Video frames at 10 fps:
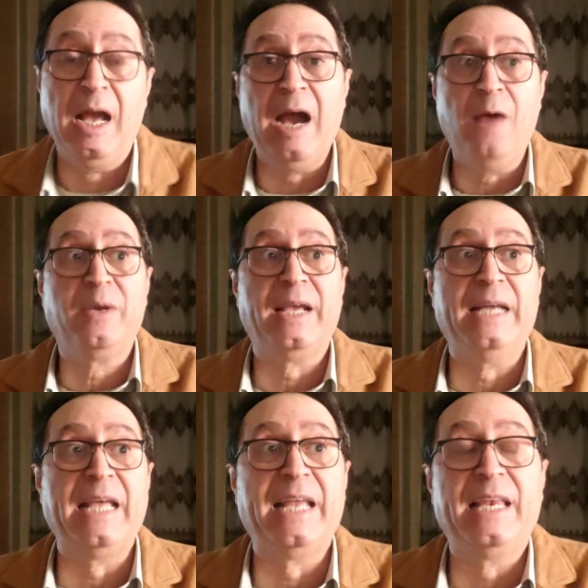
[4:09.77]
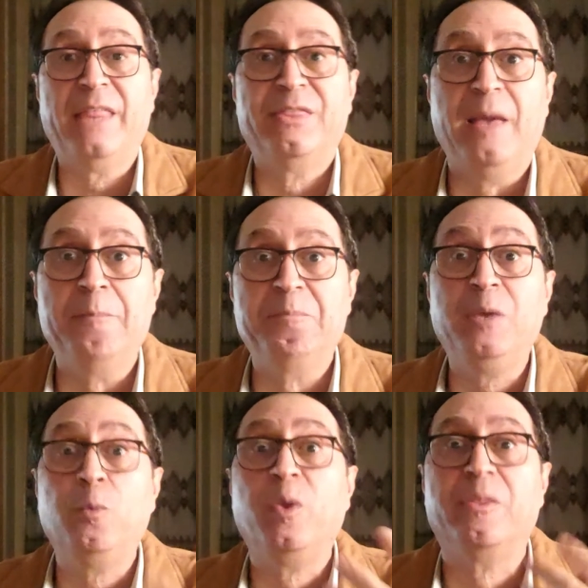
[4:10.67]
How can I let them be
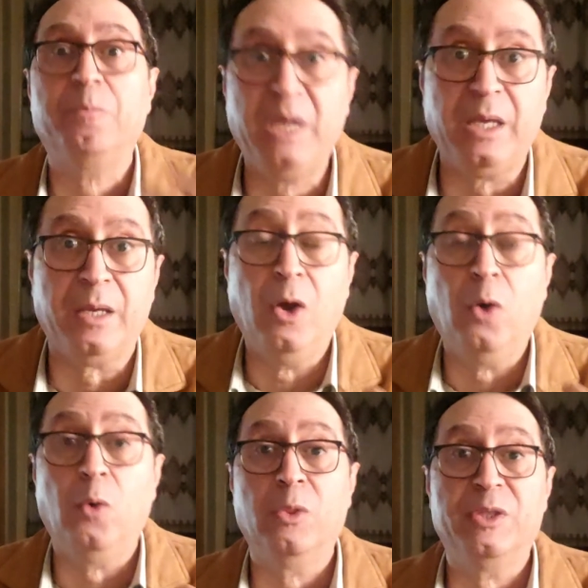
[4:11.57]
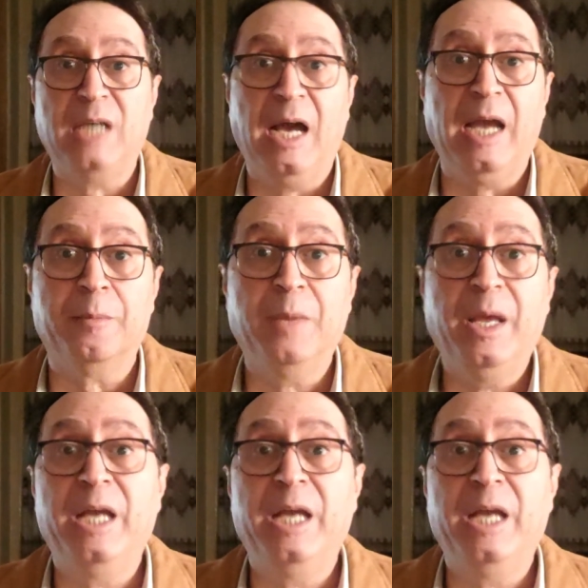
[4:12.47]
with me all the time?